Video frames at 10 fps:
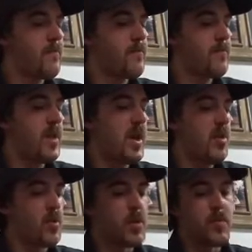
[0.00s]
be
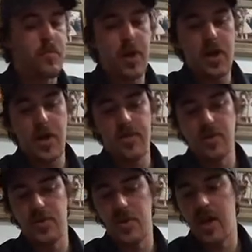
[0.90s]
able to pick up their
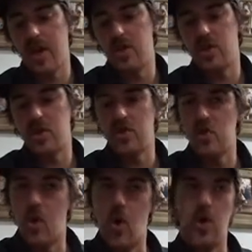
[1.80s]
stick and just
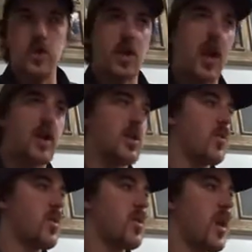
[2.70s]
know exactly
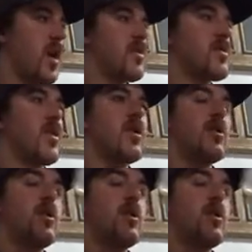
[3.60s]
where their hands are.